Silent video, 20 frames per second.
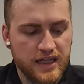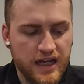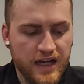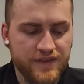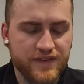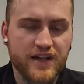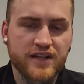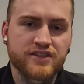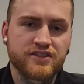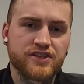
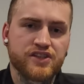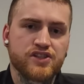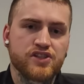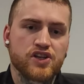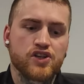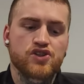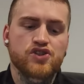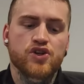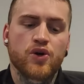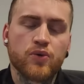And that's this
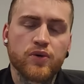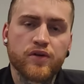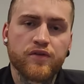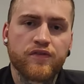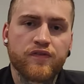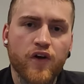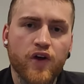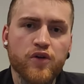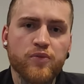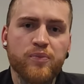shoulder
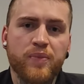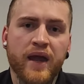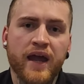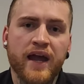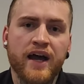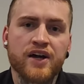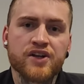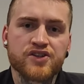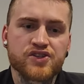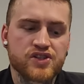foam
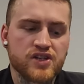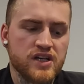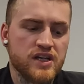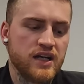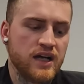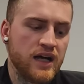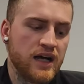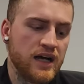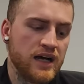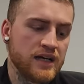pouch
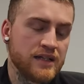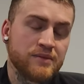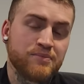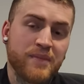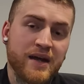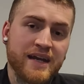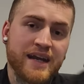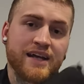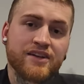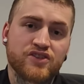
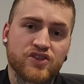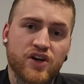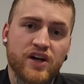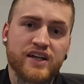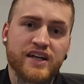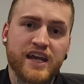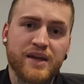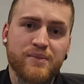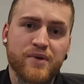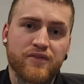made out of
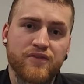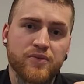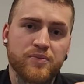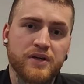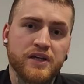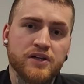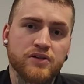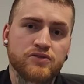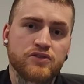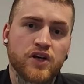Dyneema from
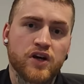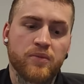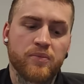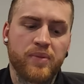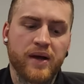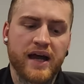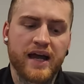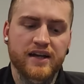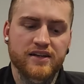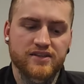Hilltop
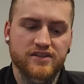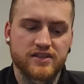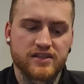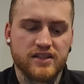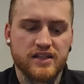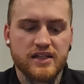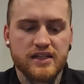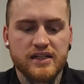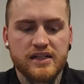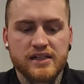Packs.
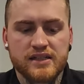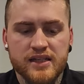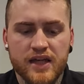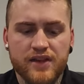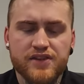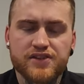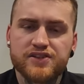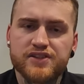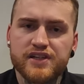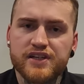Now
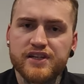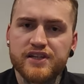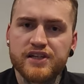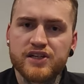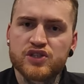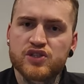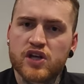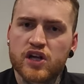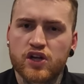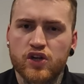this thing
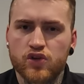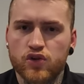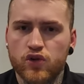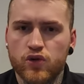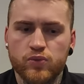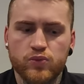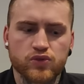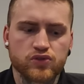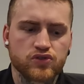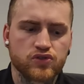is like a
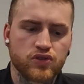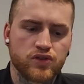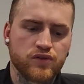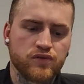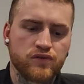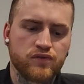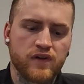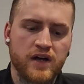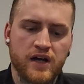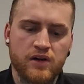normal sort
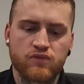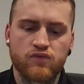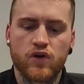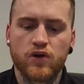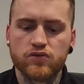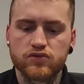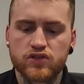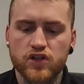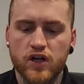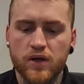of
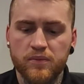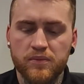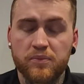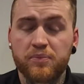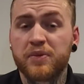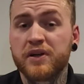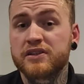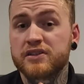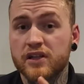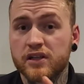roll top,
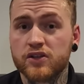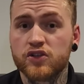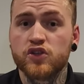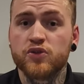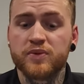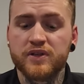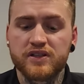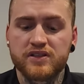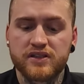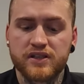but it's a
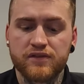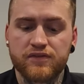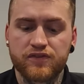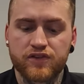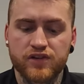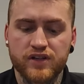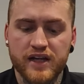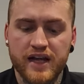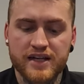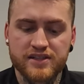little bit
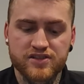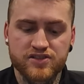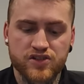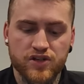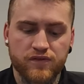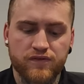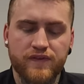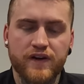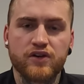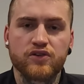different as it's
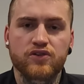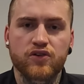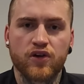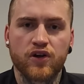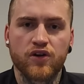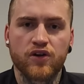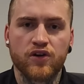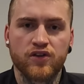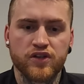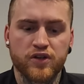got
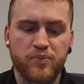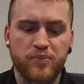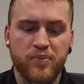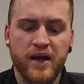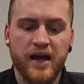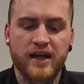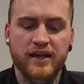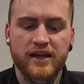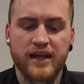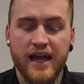Velcro on the
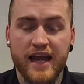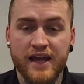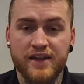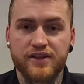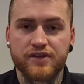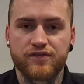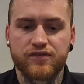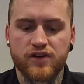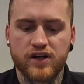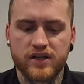back
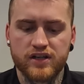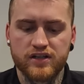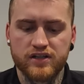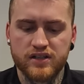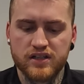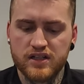and the front.